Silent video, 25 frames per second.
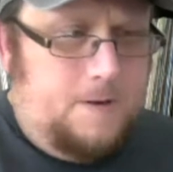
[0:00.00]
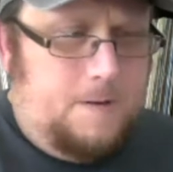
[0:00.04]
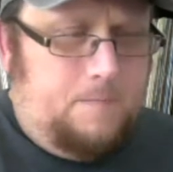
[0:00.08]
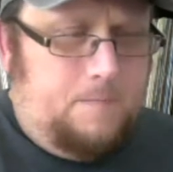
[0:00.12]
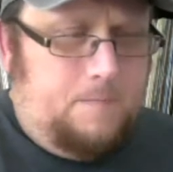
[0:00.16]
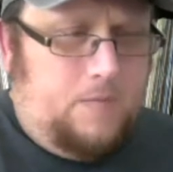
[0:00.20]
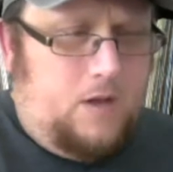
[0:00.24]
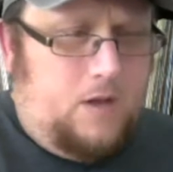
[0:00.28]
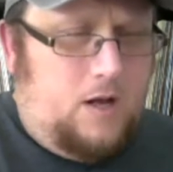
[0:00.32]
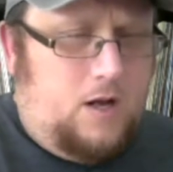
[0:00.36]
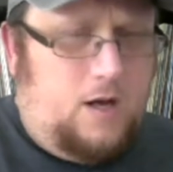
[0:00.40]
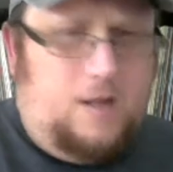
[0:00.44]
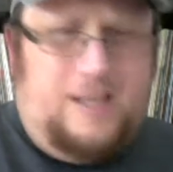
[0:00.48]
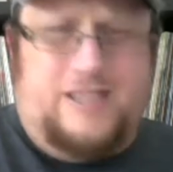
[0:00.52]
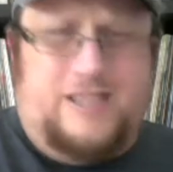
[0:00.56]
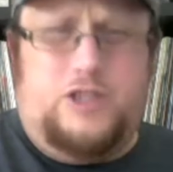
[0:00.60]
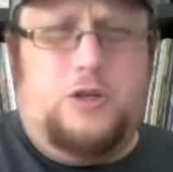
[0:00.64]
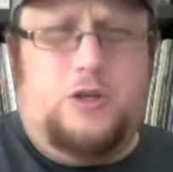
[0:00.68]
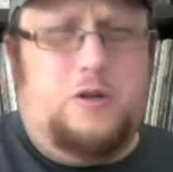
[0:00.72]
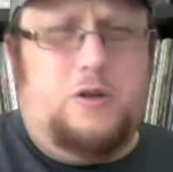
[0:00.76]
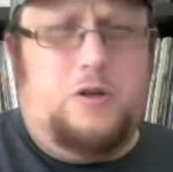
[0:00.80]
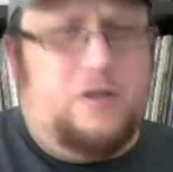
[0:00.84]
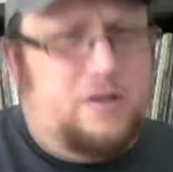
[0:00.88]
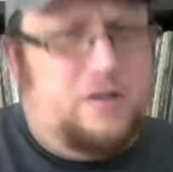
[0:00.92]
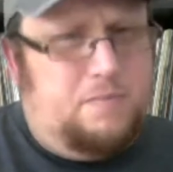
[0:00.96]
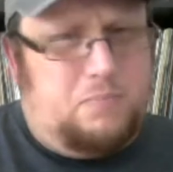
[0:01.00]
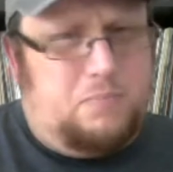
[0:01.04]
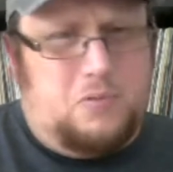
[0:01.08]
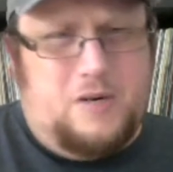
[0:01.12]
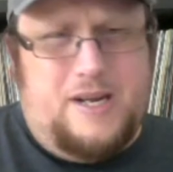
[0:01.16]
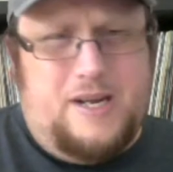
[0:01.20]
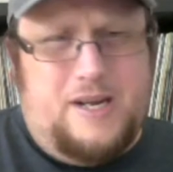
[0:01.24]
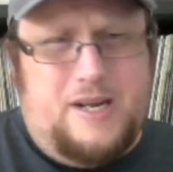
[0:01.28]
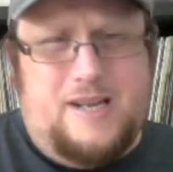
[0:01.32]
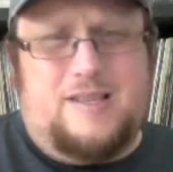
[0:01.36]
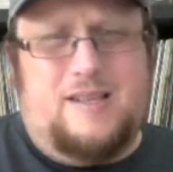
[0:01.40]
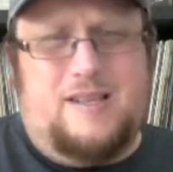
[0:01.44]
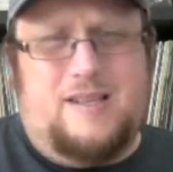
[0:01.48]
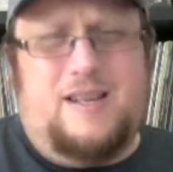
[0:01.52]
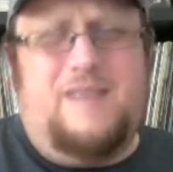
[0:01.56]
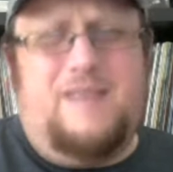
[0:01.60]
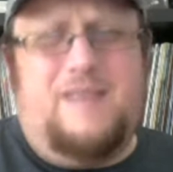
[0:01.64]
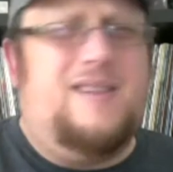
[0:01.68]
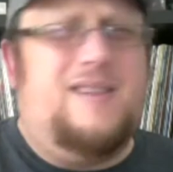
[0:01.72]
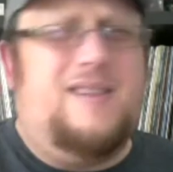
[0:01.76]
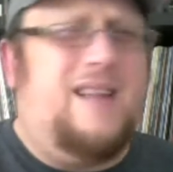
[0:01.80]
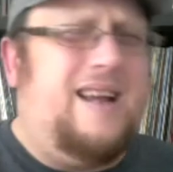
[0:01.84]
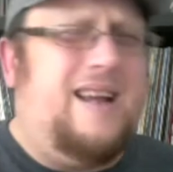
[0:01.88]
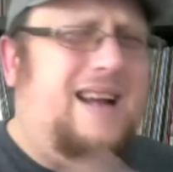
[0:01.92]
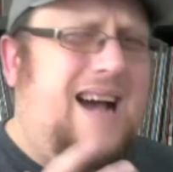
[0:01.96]
like Judas Priest and even
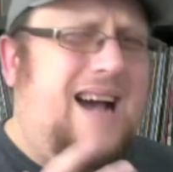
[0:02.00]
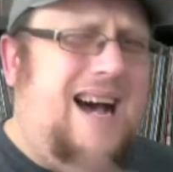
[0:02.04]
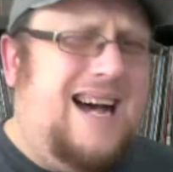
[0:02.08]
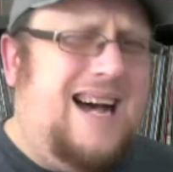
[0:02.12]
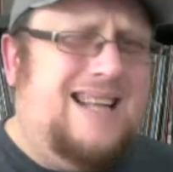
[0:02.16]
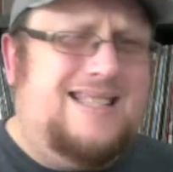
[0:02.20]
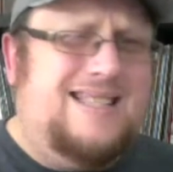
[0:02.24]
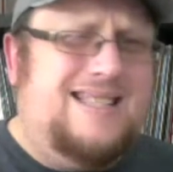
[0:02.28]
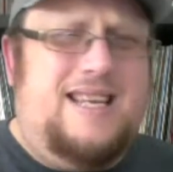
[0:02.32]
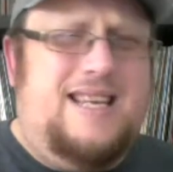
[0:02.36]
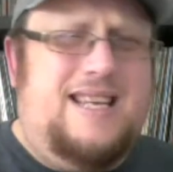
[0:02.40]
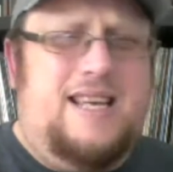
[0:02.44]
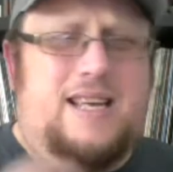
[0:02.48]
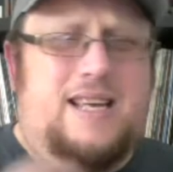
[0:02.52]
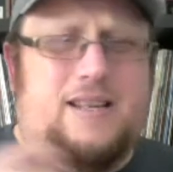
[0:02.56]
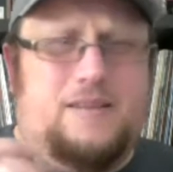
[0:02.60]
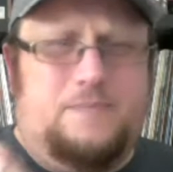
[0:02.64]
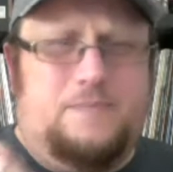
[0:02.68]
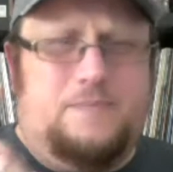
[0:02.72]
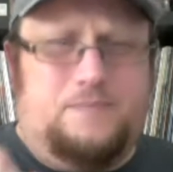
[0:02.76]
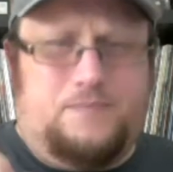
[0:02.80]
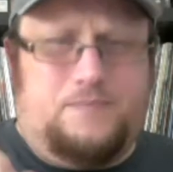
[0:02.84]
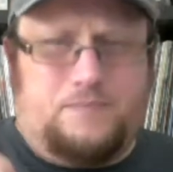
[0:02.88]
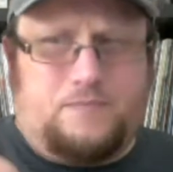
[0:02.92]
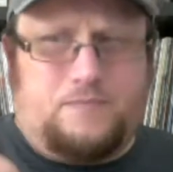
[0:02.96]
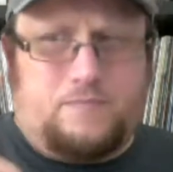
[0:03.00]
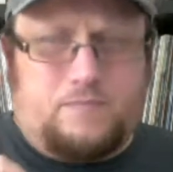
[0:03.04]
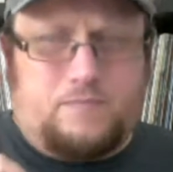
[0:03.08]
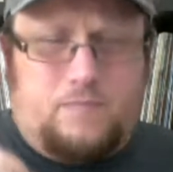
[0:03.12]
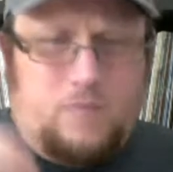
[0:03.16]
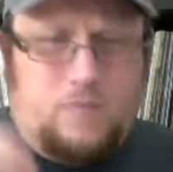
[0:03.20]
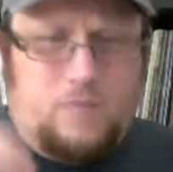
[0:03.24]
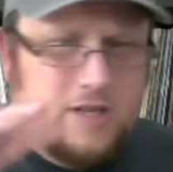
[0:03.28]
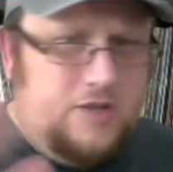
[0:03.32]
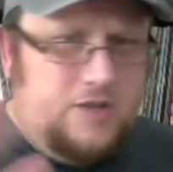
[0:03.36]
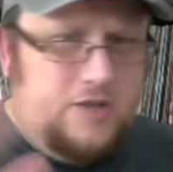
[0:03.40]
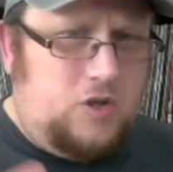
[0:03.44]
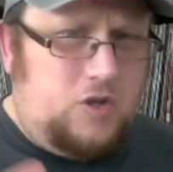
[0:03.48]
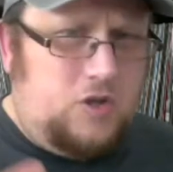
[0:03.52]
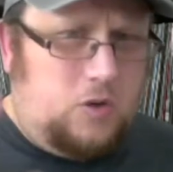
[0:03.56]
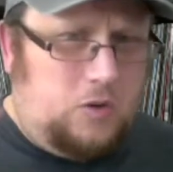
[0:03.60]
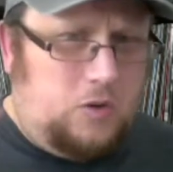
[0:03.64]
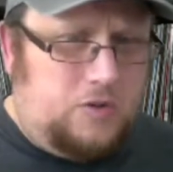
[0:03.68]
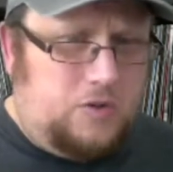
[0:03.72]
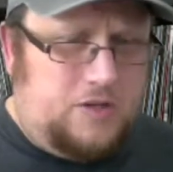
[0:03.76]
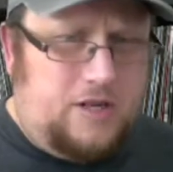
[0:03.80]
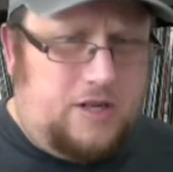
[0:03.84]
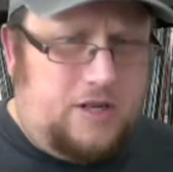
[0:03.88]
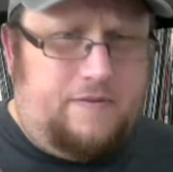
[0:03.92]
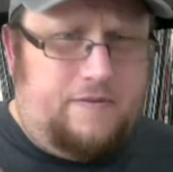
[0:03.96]
like Ozzy and his solo
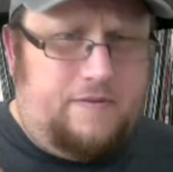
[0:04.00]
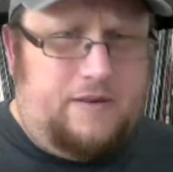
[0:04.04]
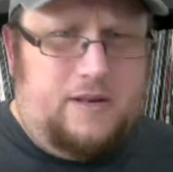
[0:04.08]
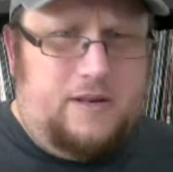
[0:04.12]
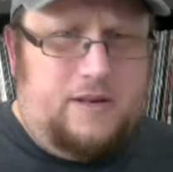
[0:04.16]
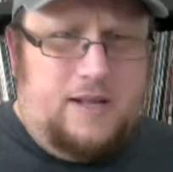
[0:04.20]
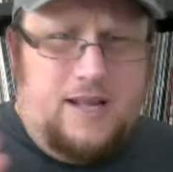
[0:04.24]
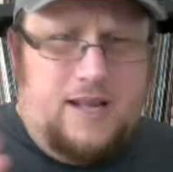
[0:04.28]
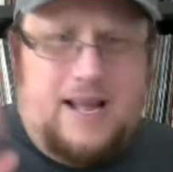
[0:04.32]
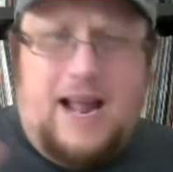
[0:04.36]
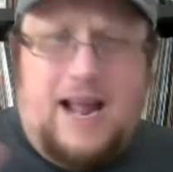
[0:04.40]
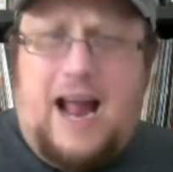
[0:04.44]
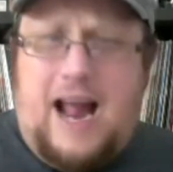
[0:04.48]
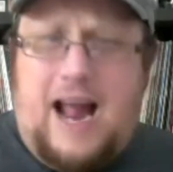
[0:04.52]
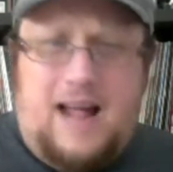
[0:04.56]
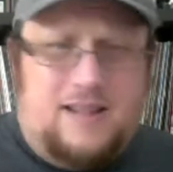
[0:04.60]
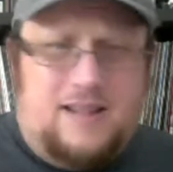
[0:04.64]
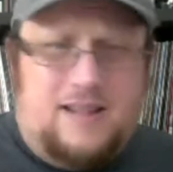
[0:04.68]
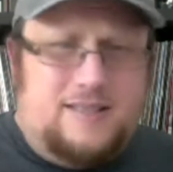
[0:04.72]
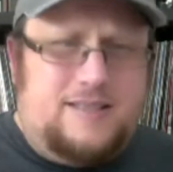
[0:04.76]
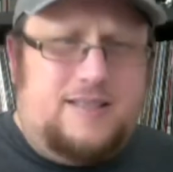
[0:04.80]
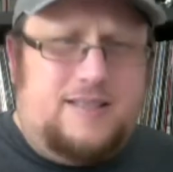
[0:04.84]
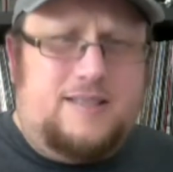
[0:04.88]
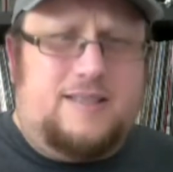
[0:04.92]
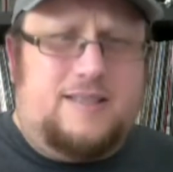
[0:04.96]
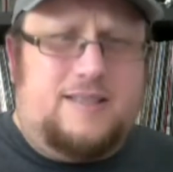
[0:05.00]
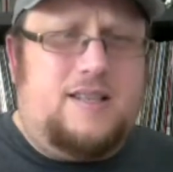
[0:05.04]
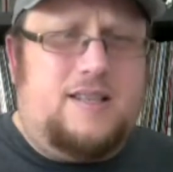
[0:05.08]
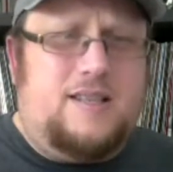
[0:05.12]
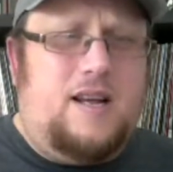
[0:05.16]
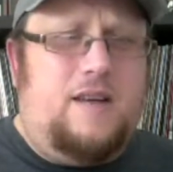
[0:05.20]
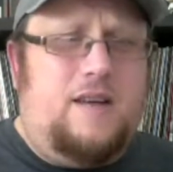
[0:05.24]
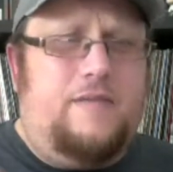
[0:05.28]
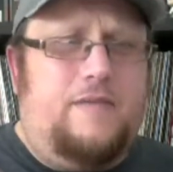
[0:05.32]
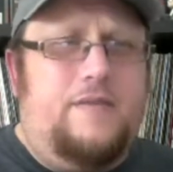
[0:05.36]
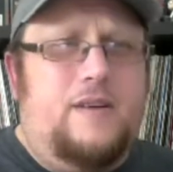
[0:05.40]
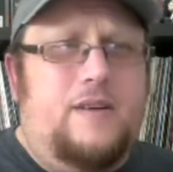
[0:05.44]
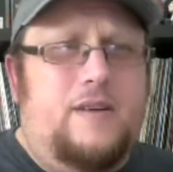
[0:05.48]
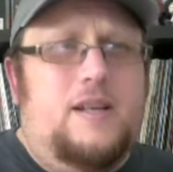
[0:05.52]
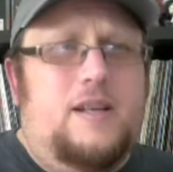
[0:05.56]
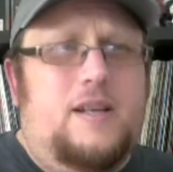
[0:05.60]
stuff and Alice's stuff.